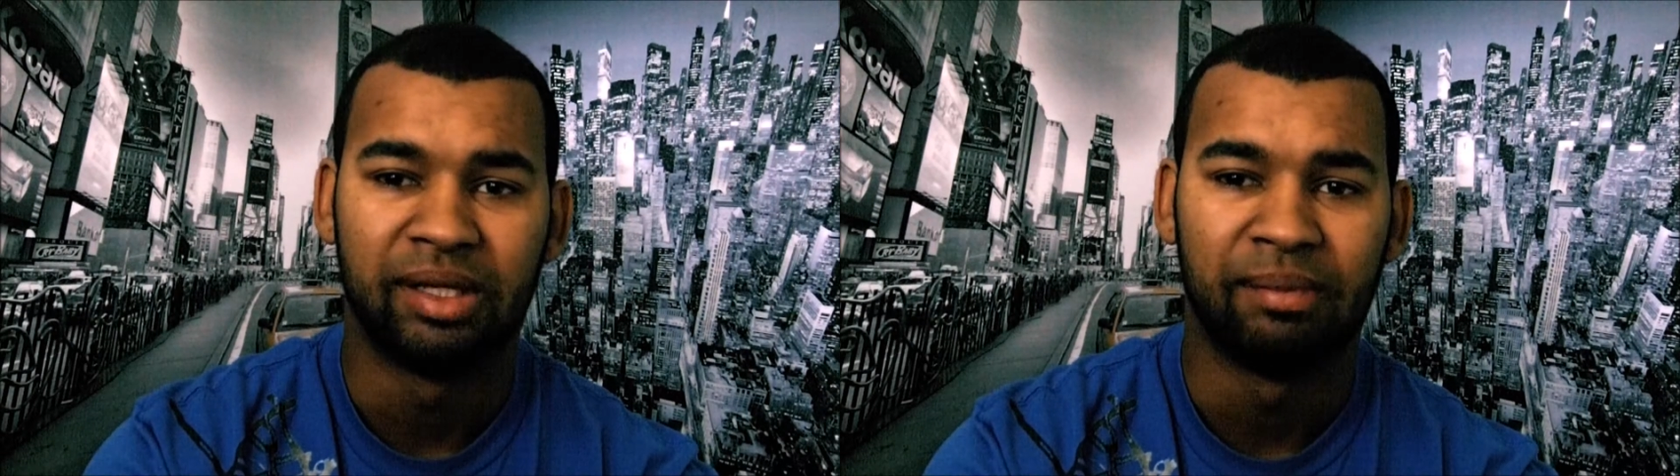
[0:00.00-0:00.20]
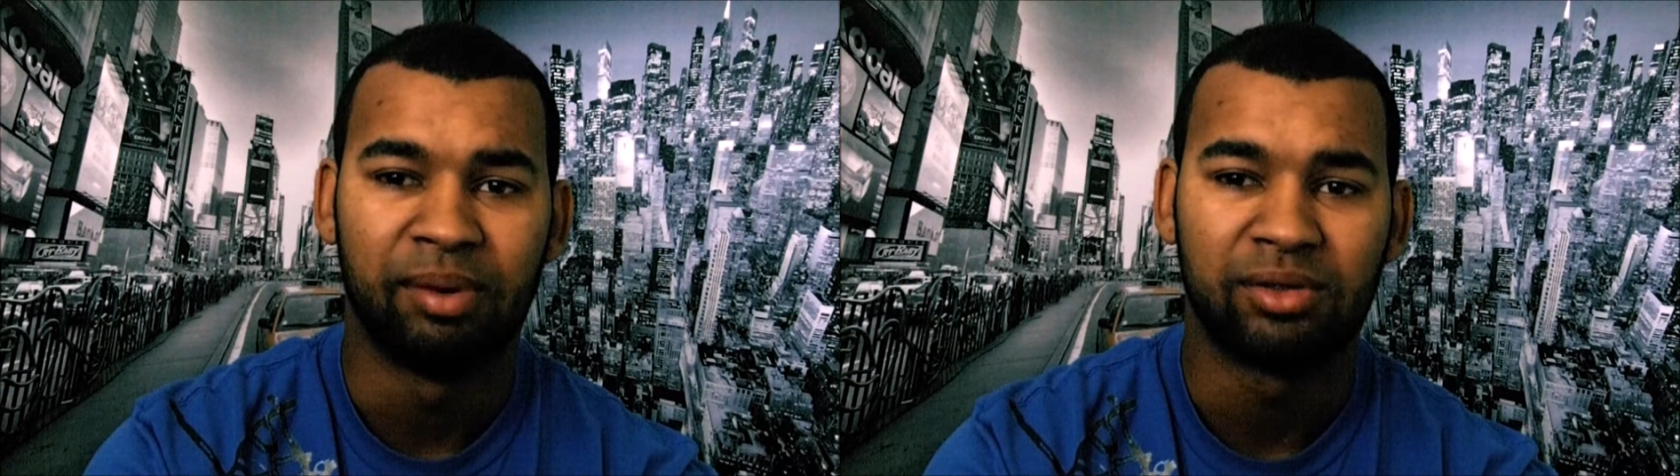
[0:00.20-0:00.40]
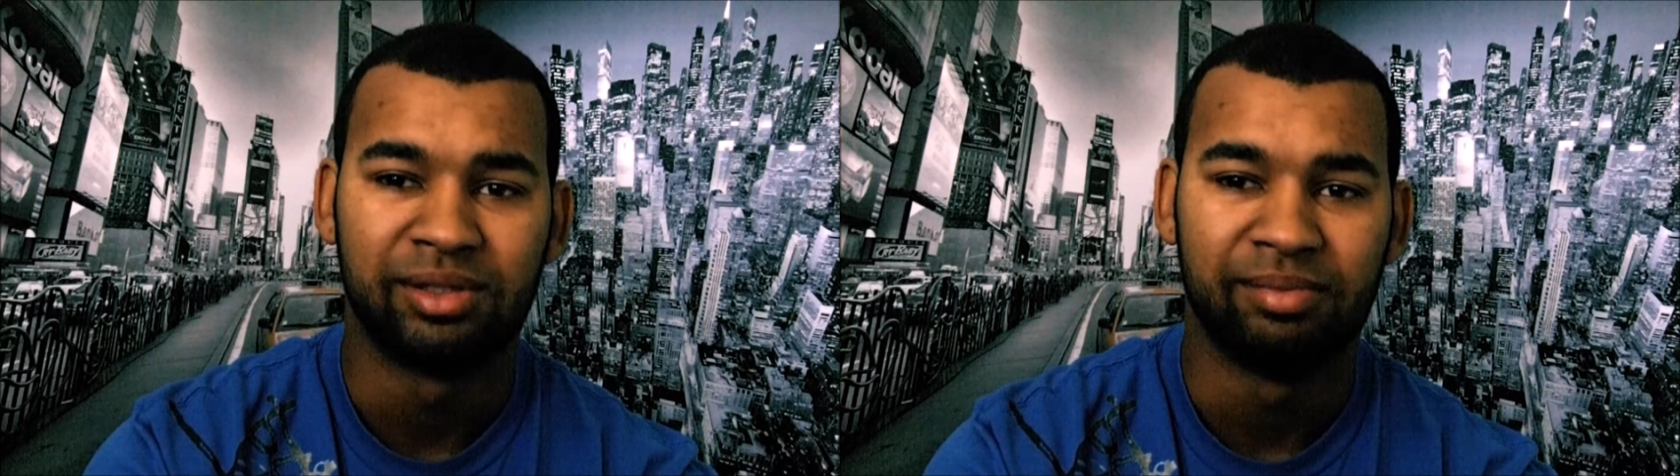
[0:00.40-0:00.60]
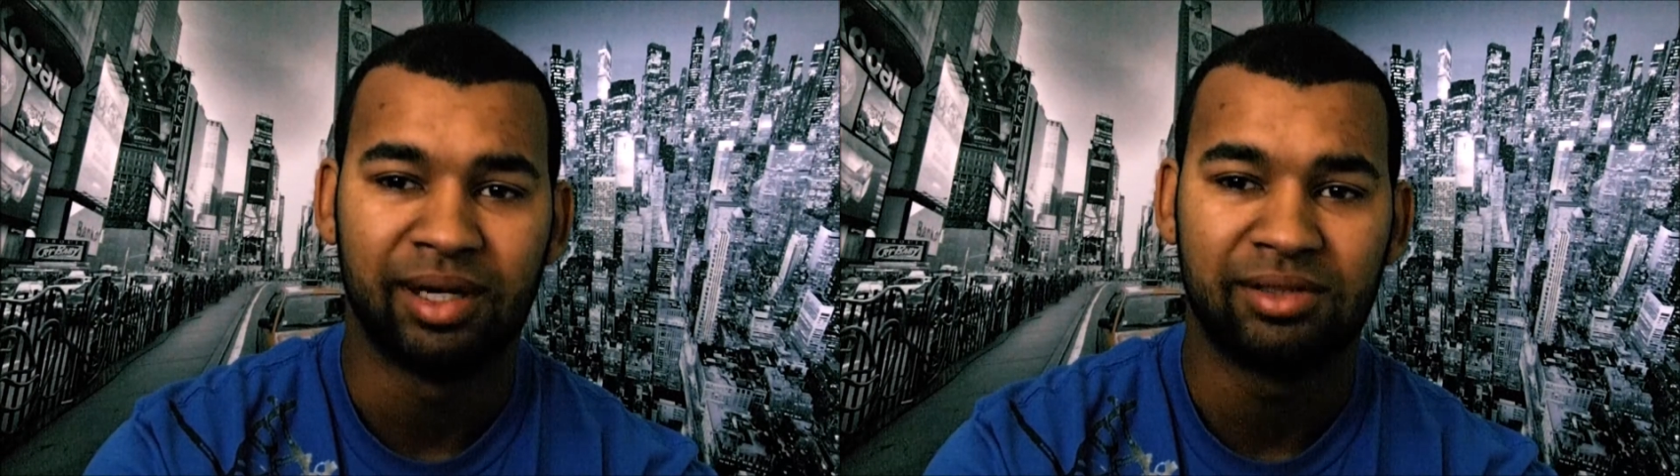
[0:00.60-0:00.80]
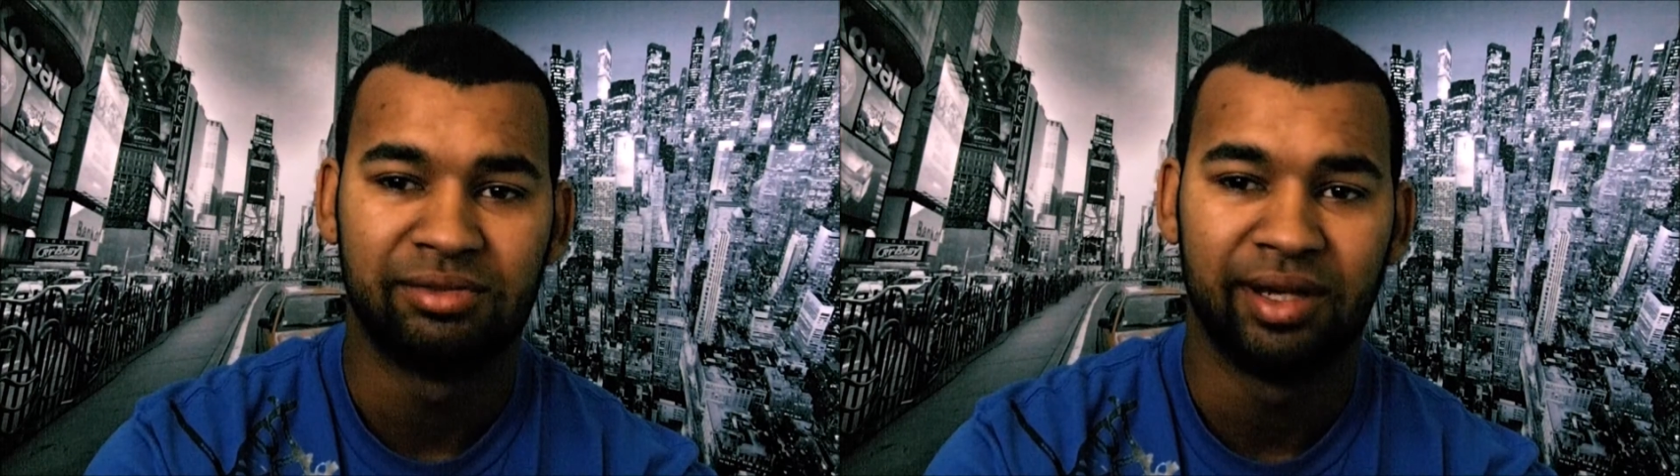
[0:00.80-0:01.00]
a boxing
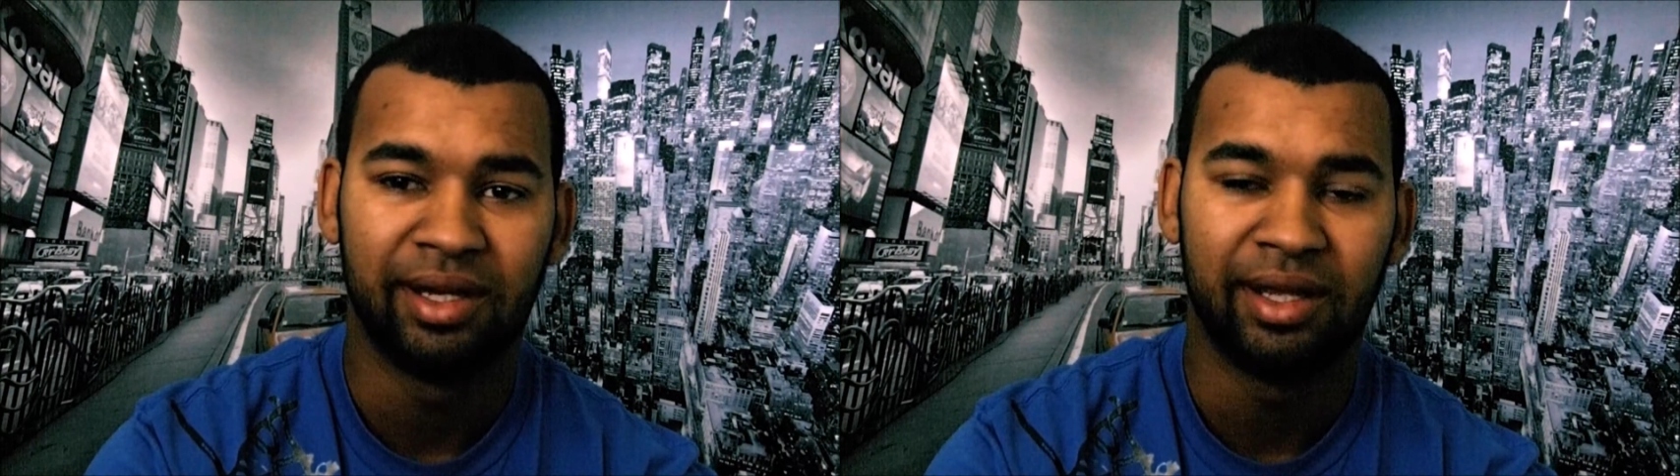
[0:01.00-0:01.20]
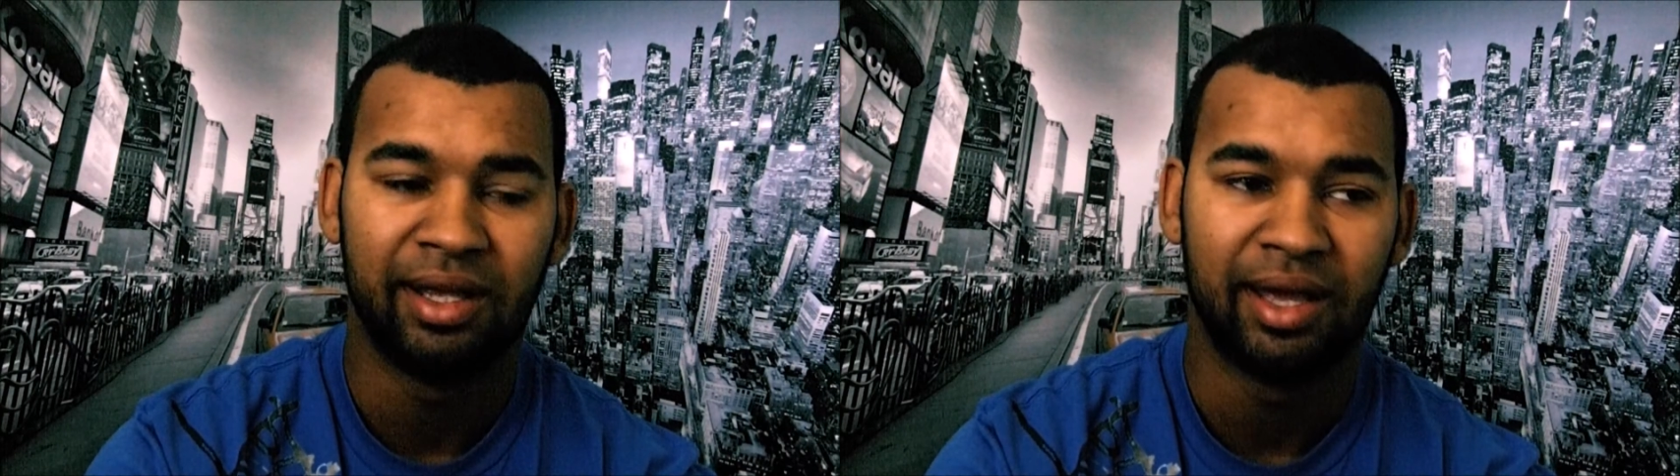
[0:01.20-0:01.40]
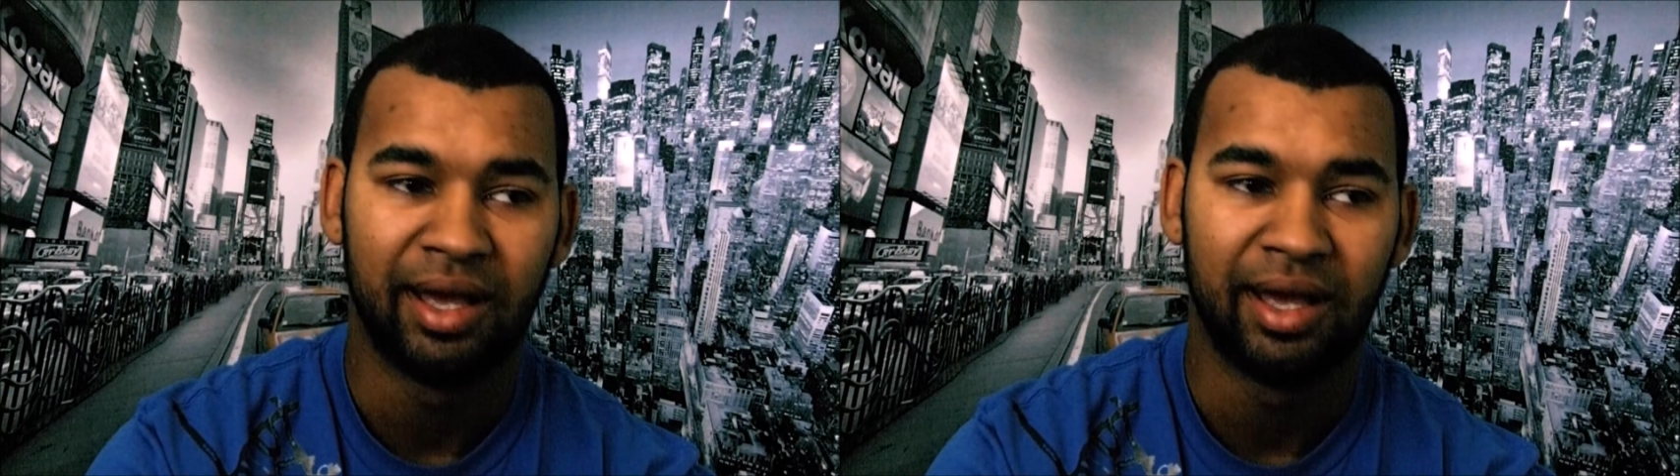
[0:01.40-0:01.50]
match really.